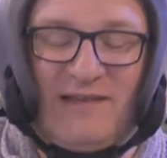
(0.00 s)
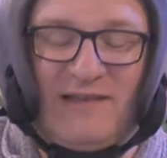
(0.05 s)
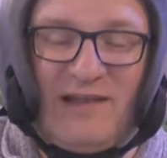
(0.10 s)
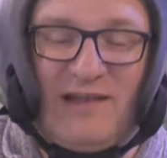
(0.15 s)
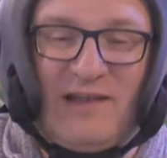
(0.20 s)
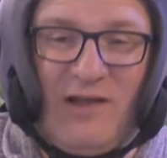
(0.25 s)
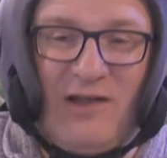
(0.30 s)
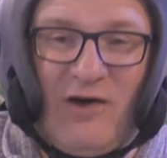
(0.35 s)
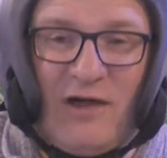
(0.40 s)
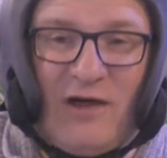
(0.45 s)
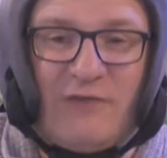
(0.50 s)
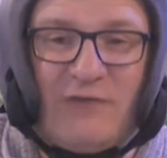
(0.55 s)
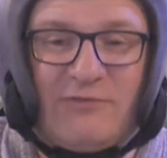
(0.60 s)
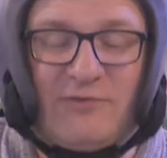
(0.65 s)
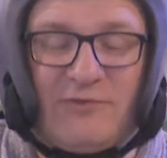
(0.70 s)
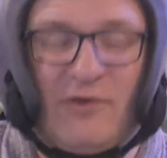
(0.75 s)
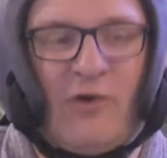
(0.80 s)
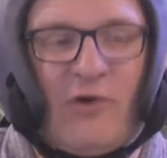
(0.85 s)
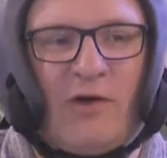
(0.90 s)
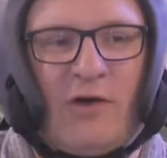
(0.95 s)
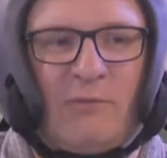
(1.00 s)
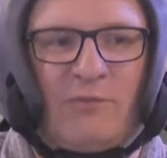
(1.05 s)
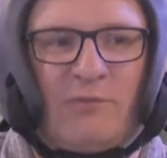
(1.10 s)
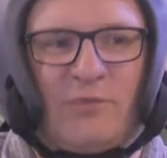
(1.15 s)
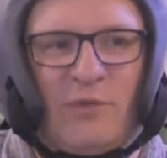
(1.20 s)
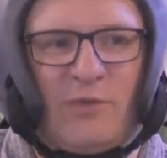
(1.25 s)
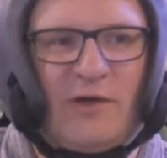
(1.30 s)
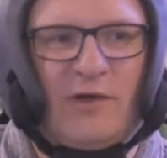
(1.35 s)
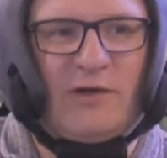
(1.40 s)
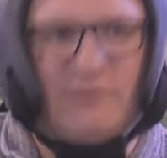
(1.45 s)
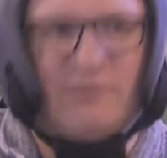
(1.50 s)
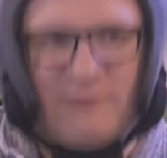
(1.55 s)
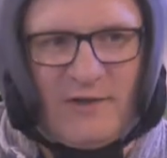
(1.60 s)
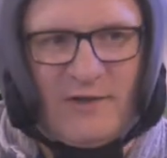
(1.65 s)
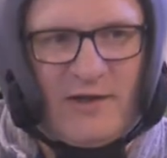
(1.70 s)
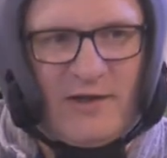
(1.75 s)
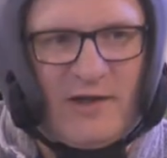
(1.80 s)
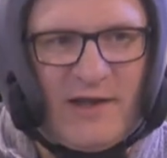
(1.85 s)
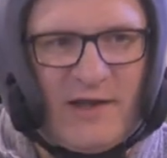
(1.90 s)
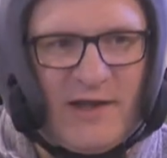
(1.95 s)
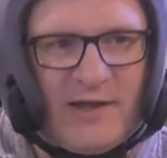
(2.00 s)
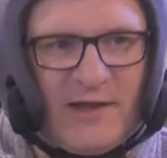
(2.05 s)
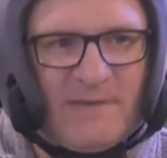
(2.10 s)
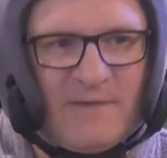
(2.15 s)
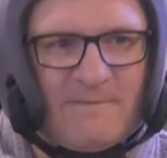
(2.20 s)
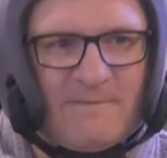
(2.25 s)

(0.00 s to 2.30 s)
a lifetime's worth learning.